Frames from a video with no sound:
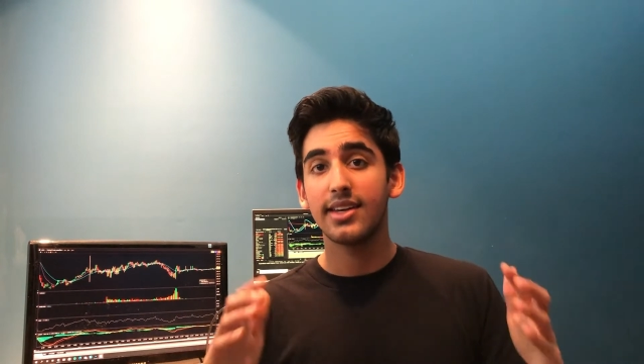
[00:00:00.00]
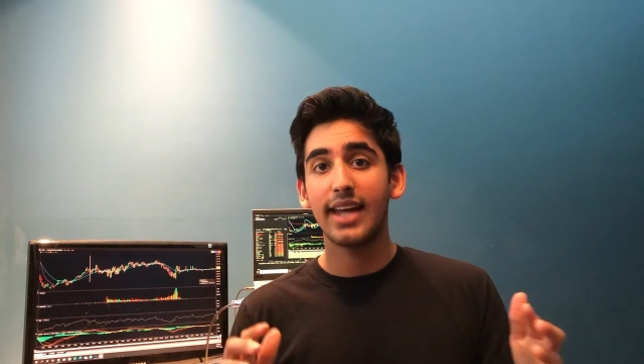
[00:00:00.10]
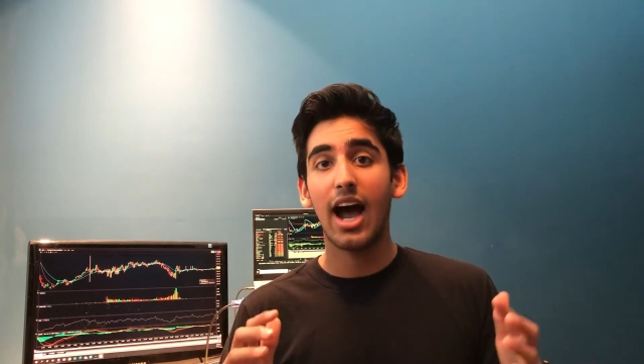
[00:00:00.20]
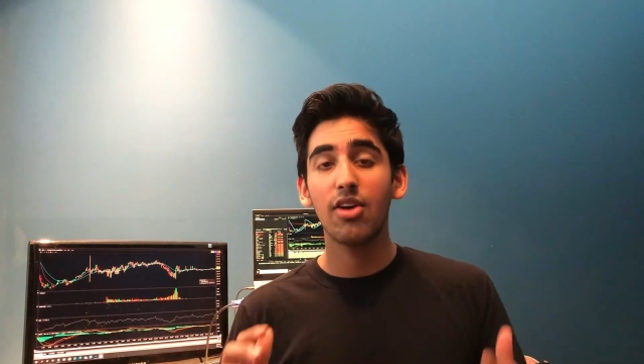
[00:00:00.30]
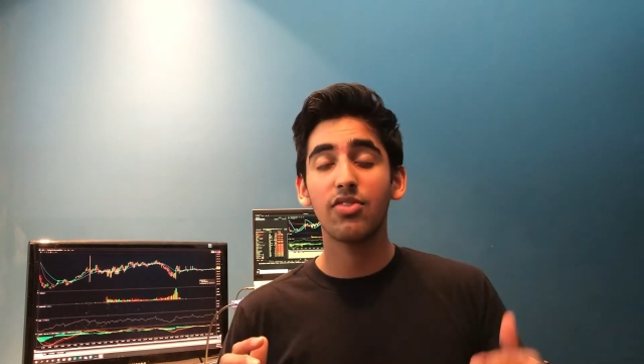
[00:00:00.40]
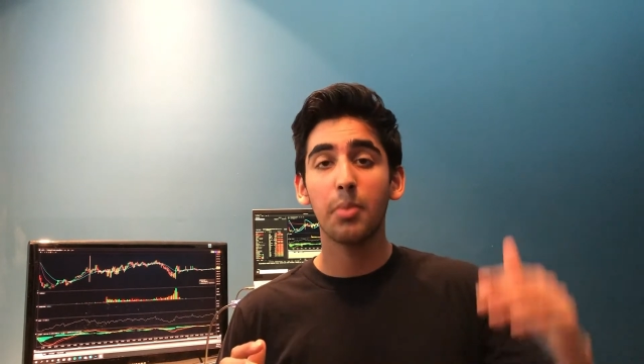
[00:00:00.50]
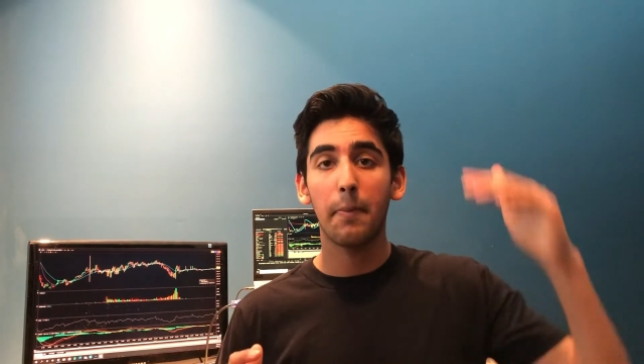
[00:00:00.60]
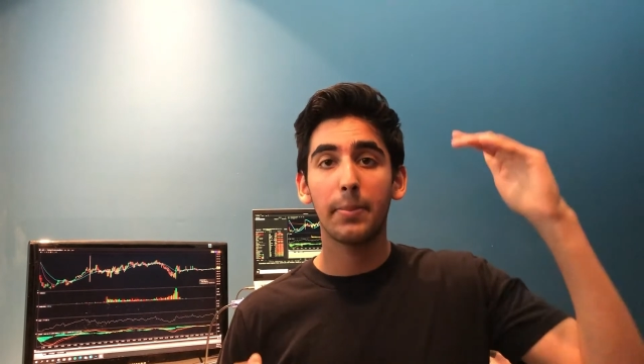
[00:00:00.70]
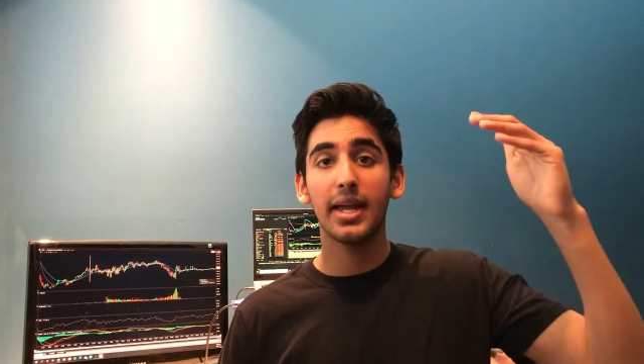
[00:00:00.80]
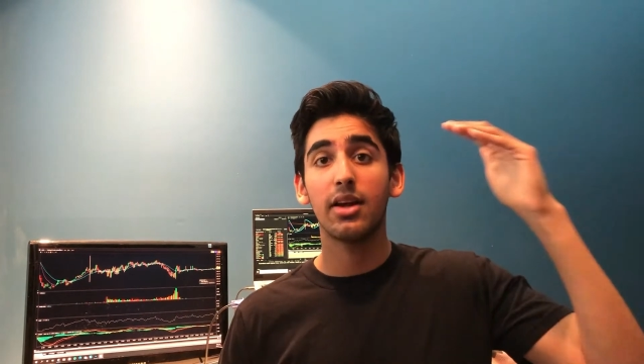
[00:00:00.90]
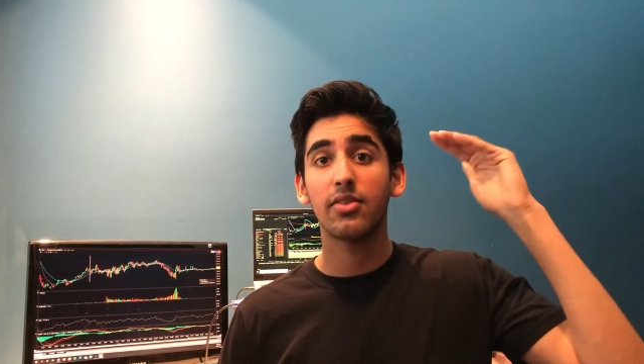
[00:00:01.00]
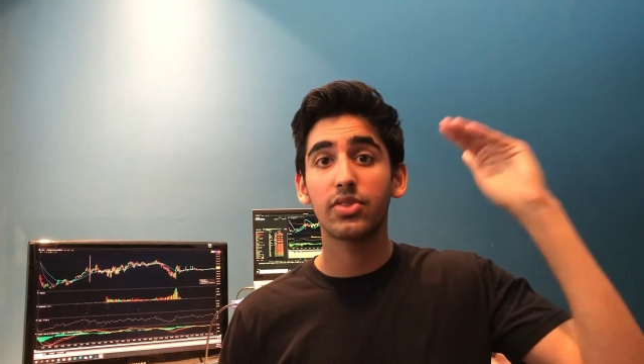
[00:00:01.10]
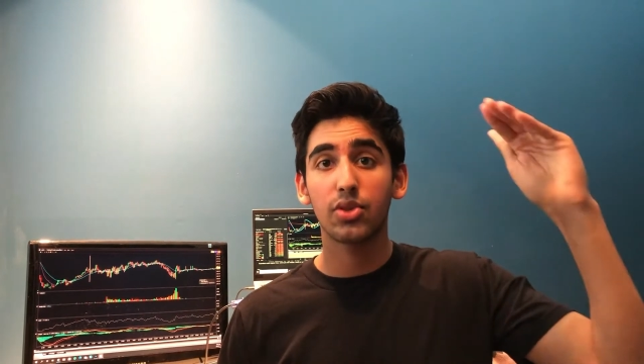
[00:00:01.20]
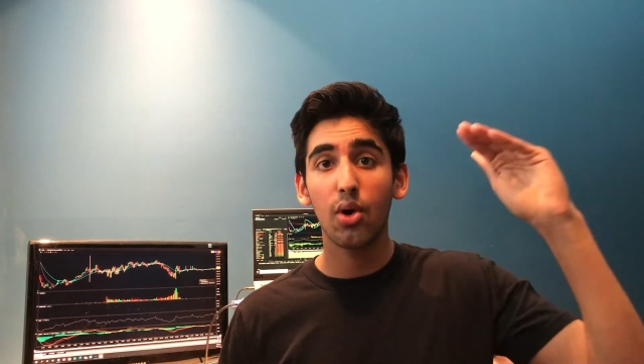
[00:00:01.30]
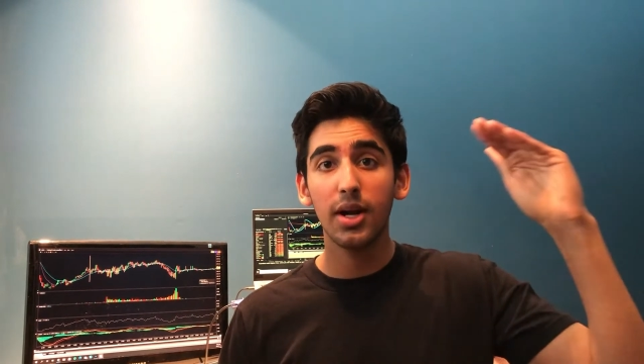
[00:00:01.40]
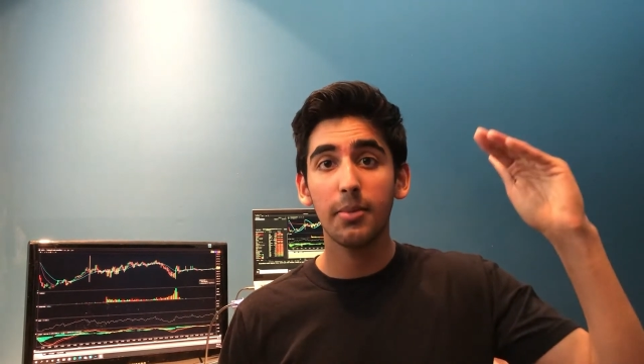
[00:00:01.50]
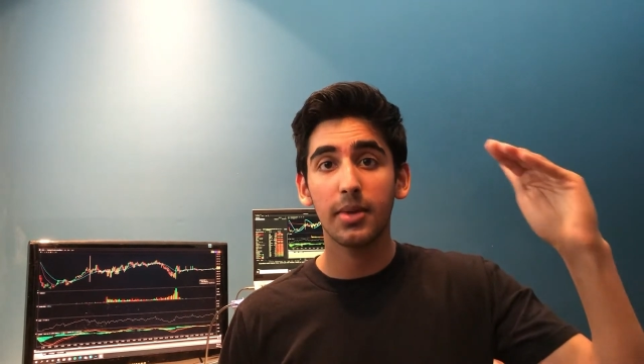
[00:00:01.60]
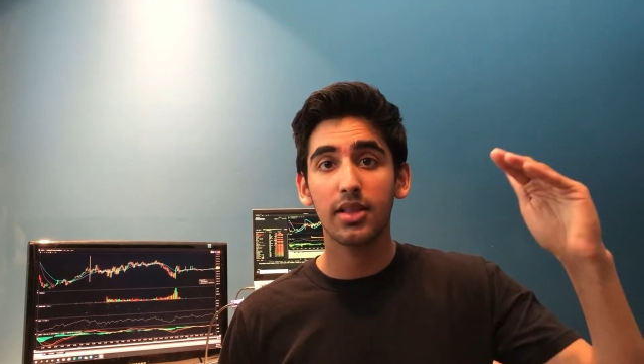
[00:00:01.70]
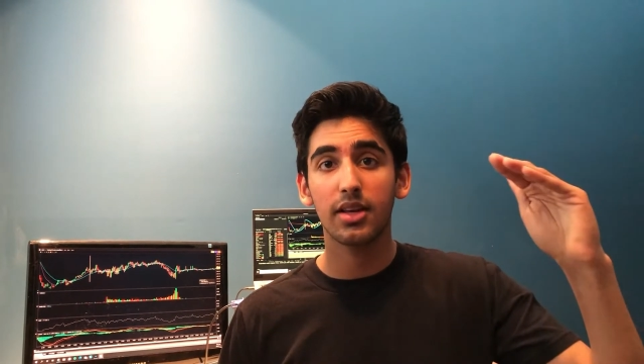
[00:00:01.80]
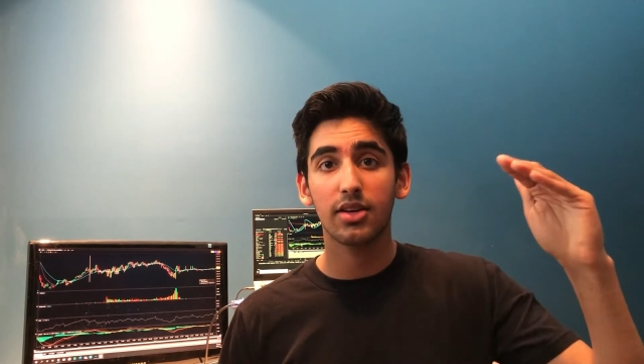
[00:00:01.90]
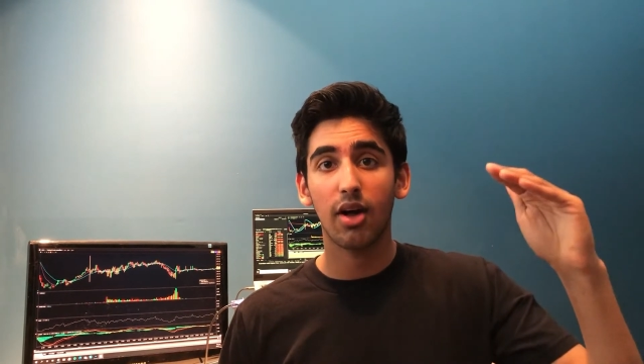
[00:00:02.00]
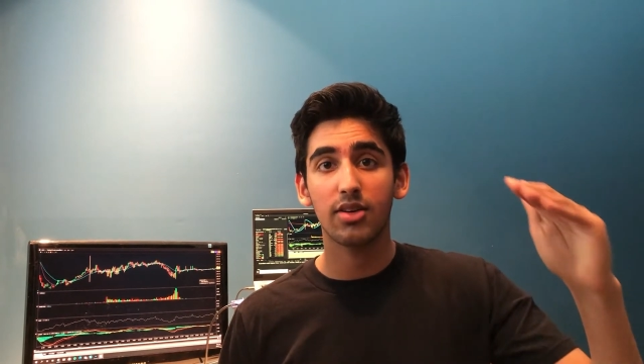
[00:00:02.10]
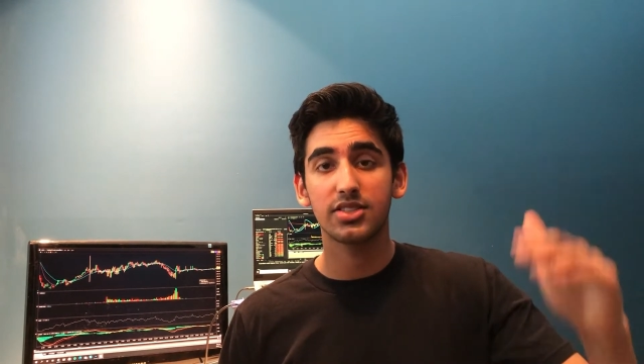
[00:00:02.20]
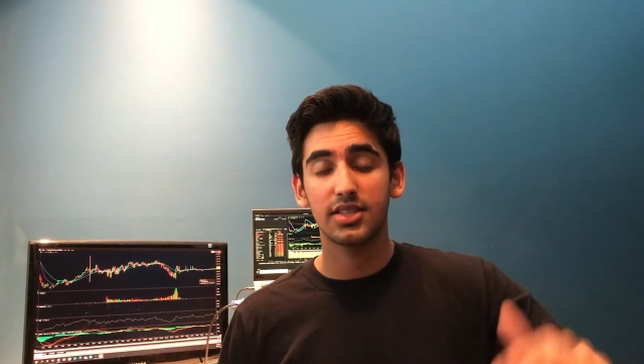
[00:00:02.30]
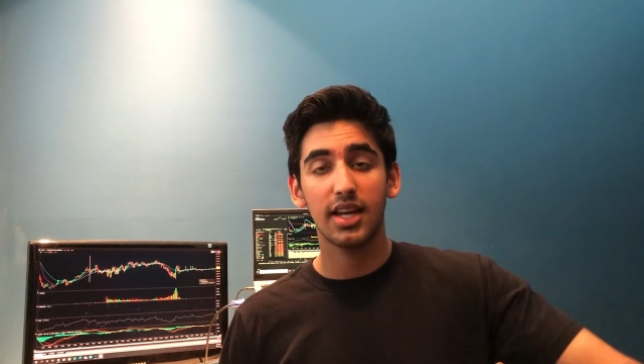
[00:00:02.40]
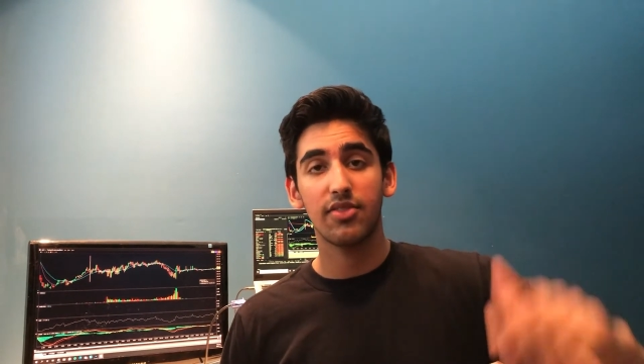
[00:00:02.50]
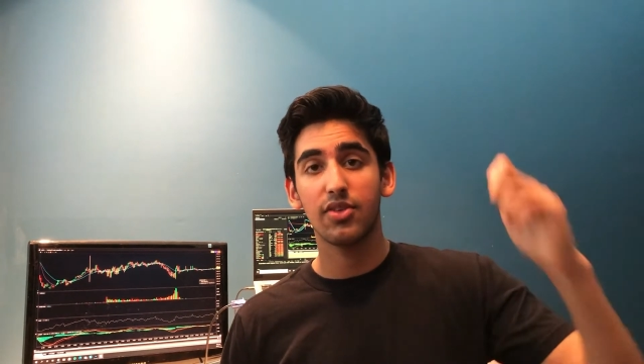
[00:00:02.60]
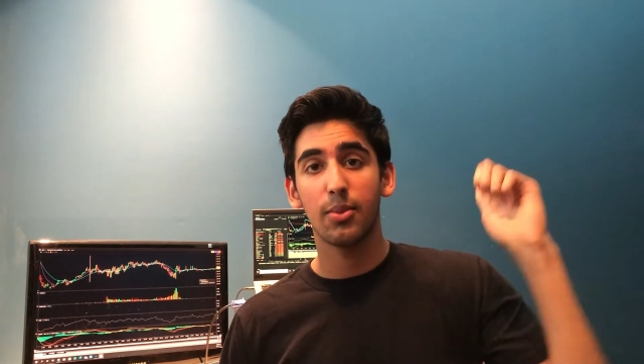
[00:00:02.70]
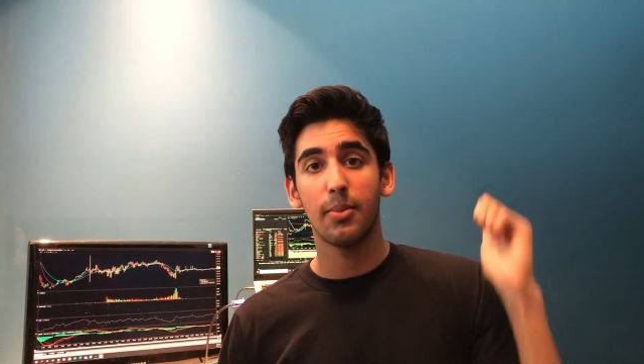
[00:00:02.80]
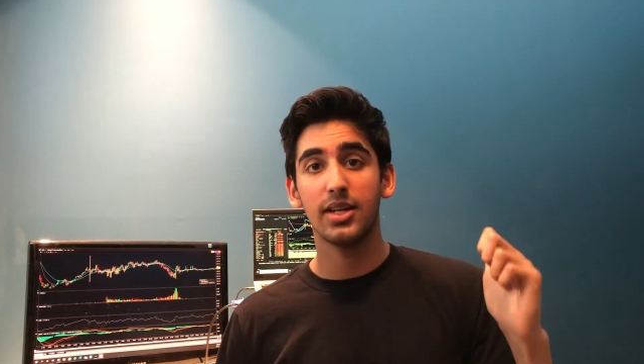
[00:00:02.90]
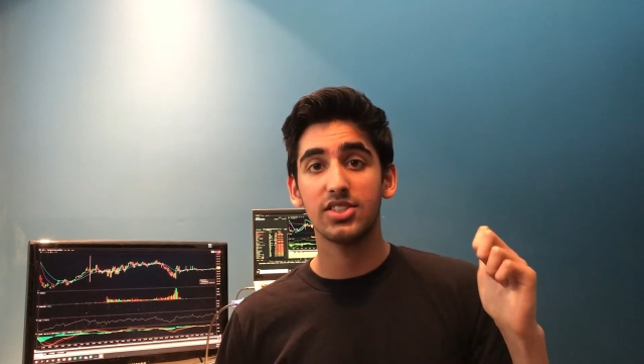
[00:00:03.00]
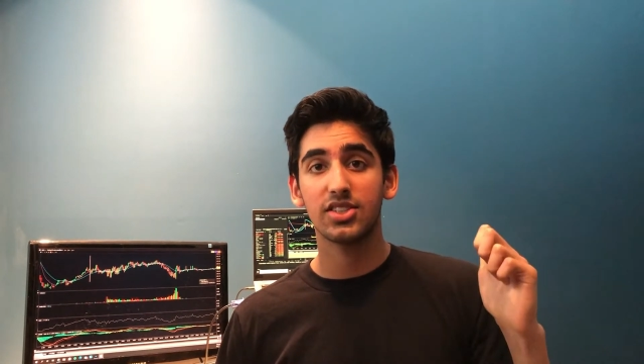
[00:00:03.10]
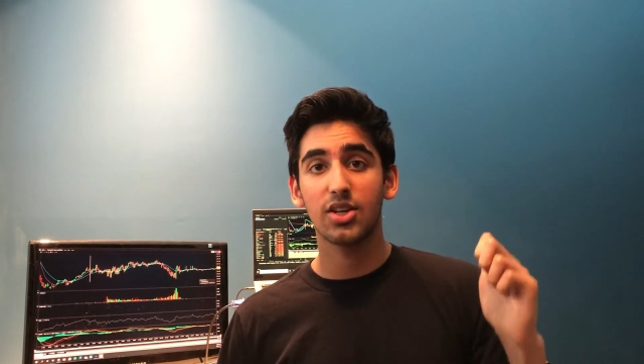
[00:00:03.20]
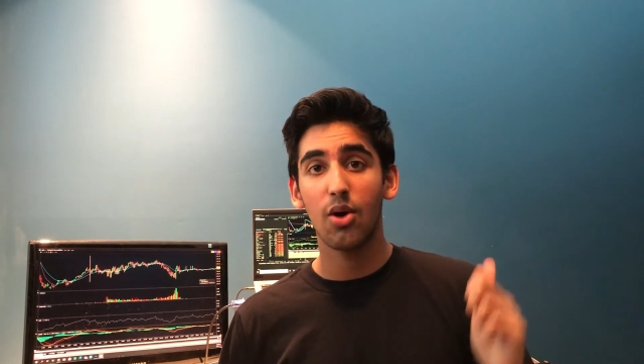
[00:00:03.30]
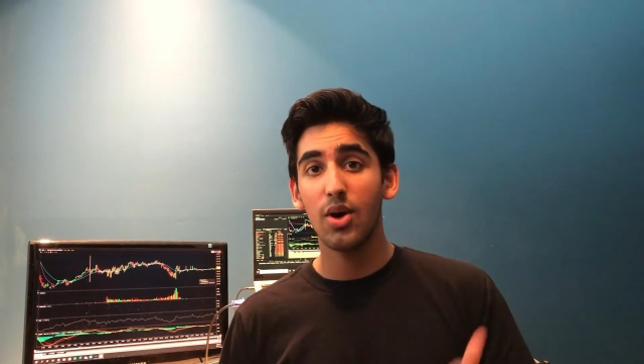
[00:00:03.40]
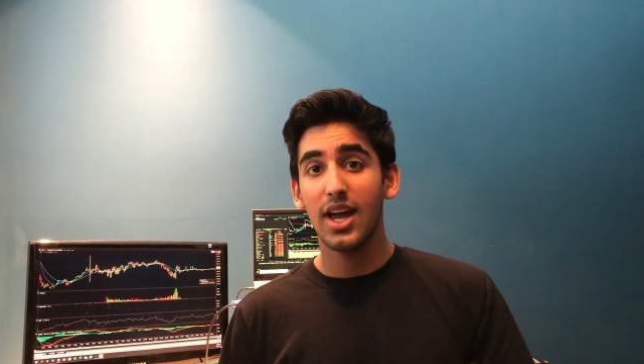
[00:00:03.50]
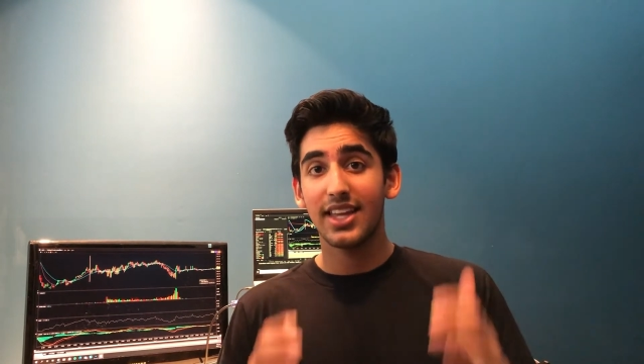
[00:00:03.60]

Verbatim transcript: down from a peak of $30 million a day a few months ago,